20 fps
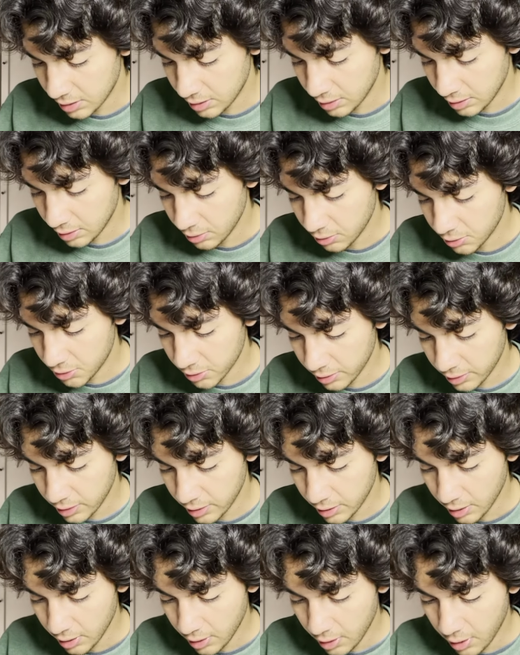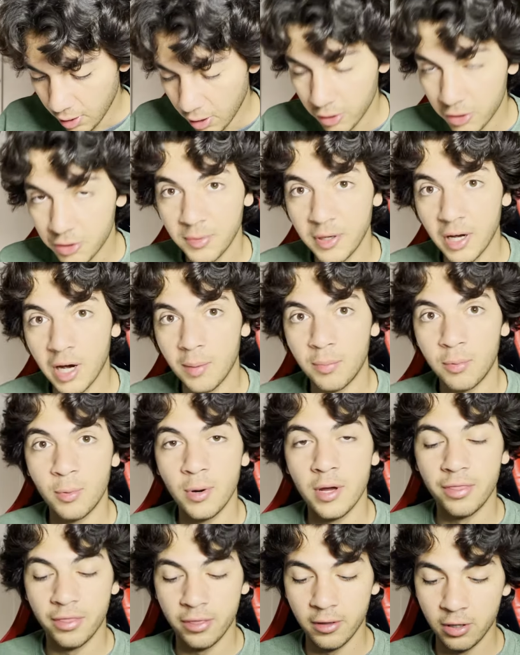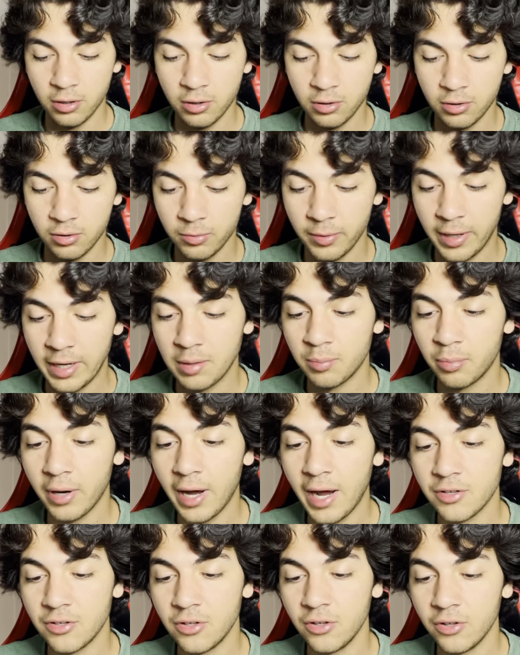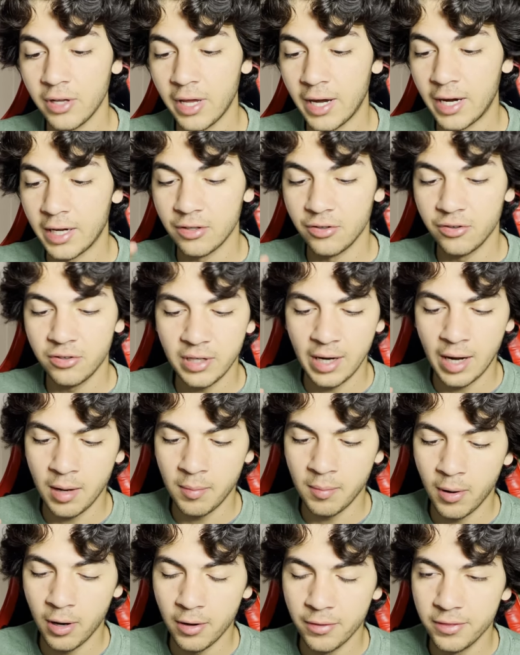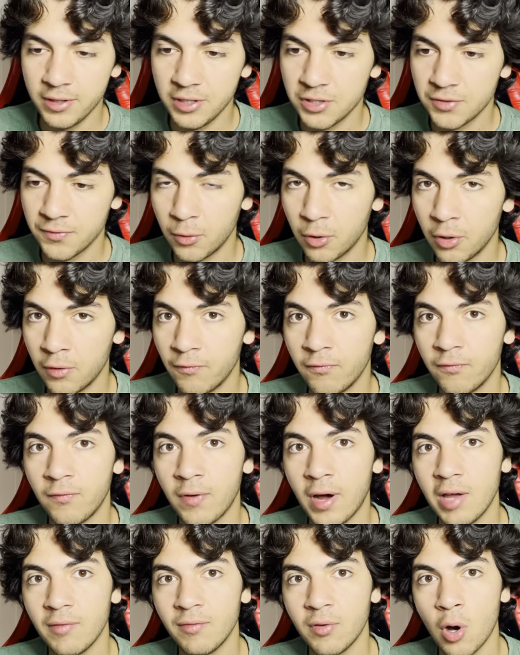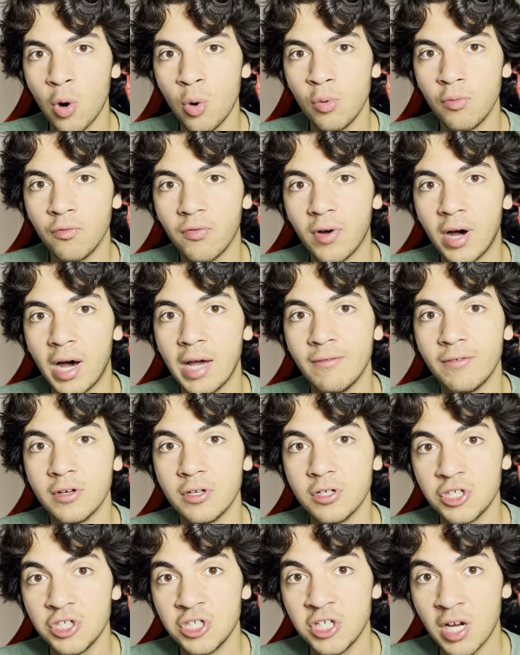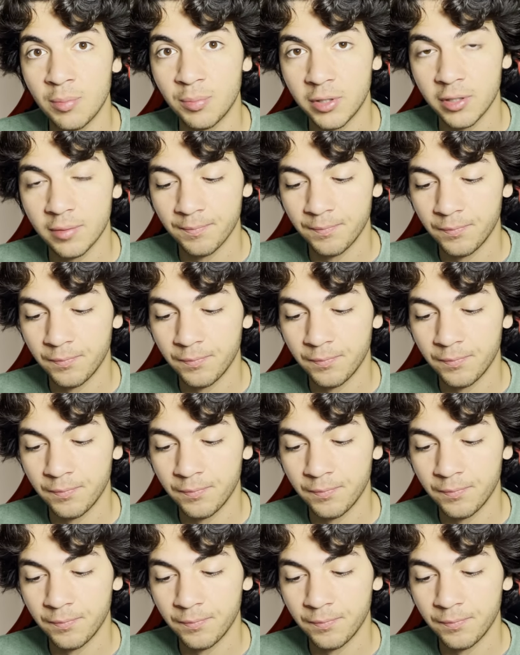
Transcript: usually hooks me up with uh, great prices. And I can say I bought these for 505 shipped.